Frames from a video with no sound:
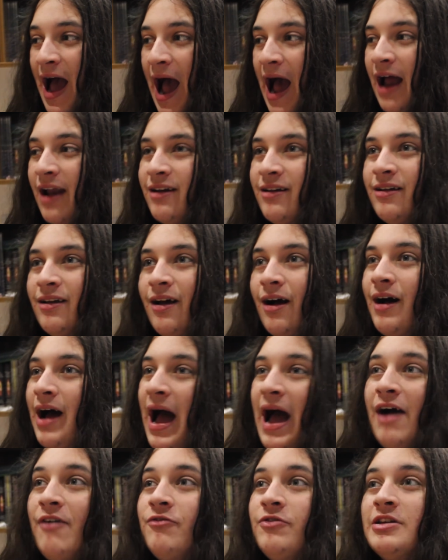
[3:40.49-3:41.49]
and
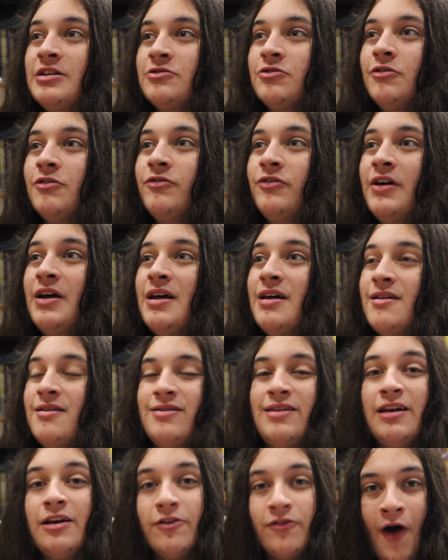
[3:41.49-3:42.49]
have this sort of
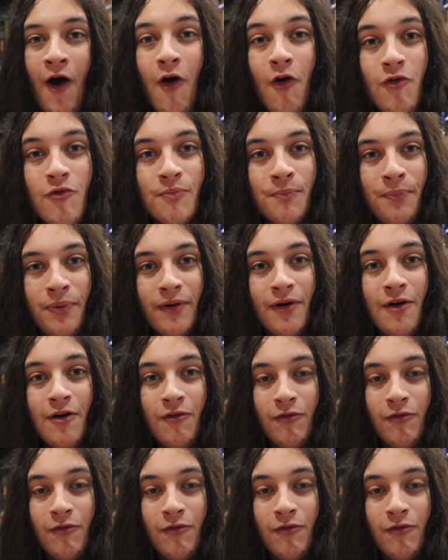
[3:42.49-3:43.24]
thing of hope?